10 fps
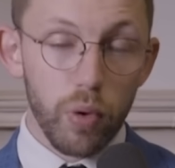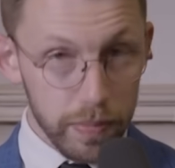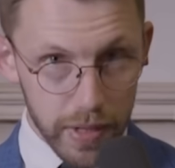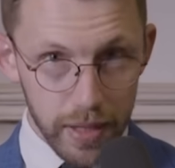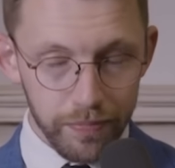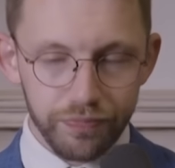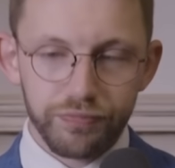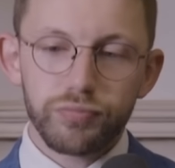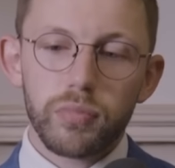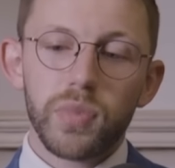point being,
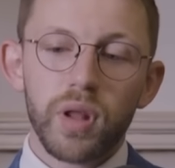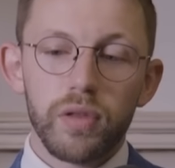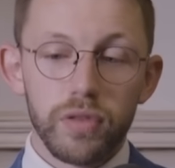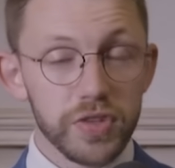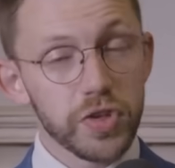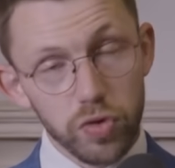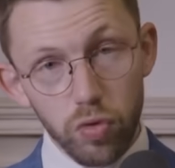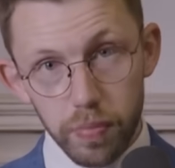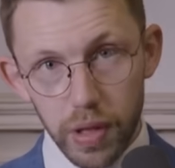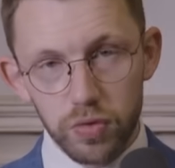this is
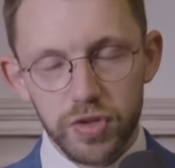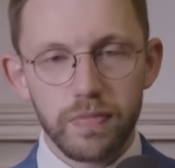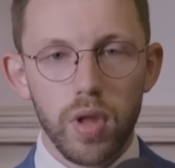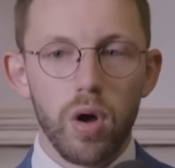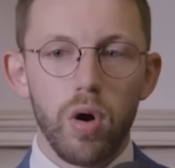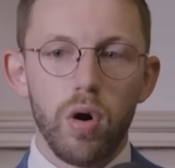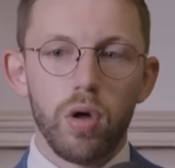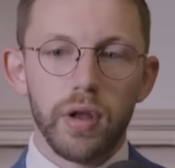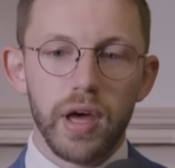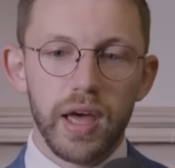all built
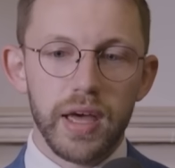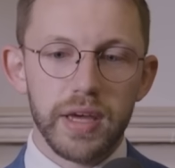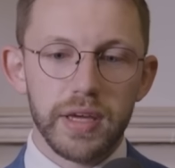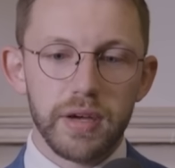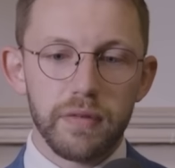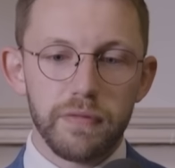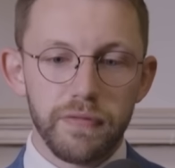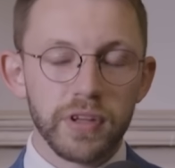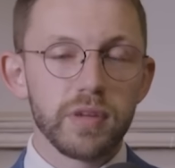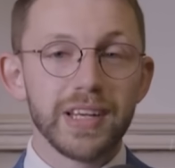on a
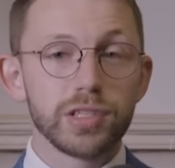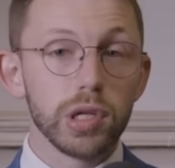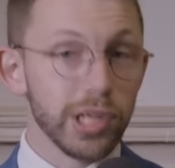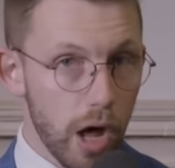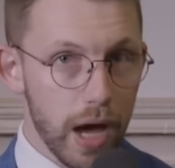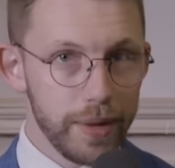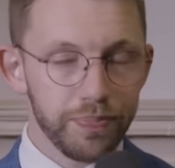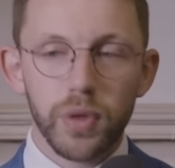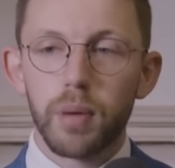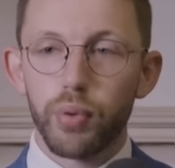fundamental
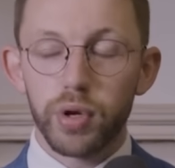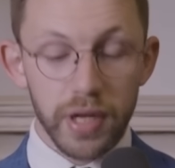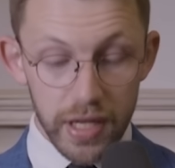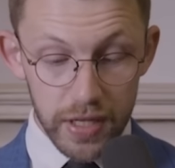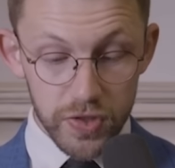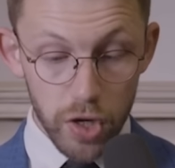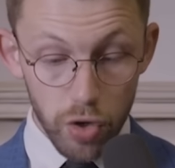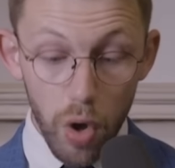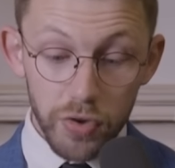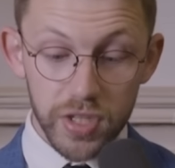lie. Britain is
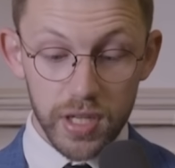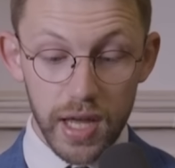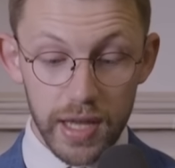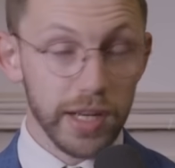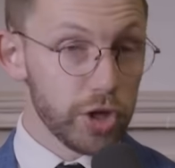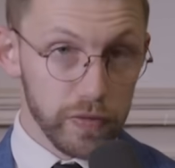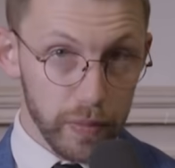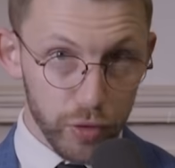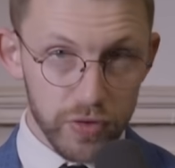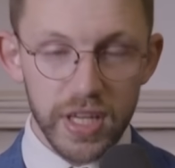not a
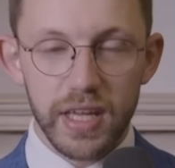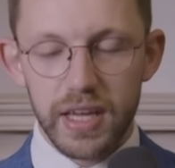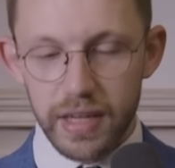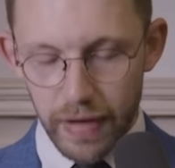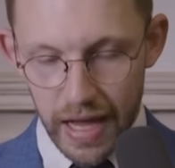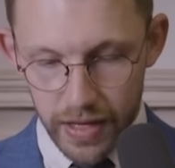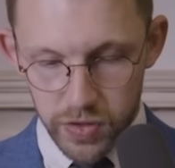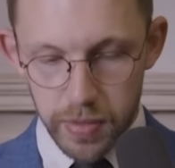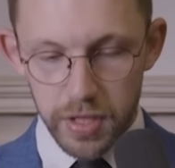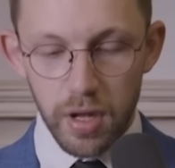nation of immigrants. It never
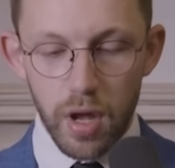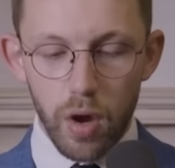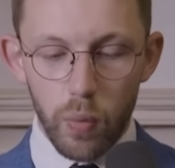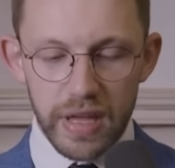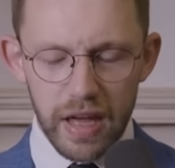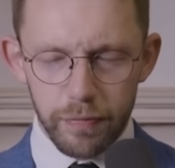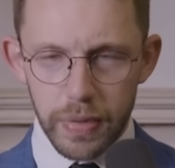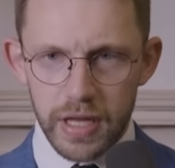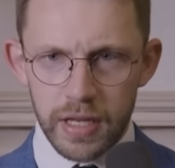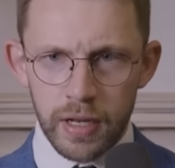has been. We
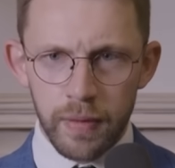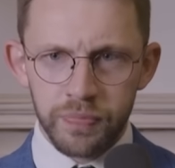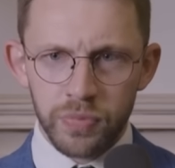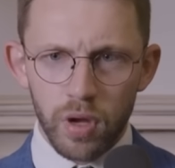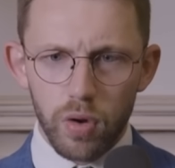have been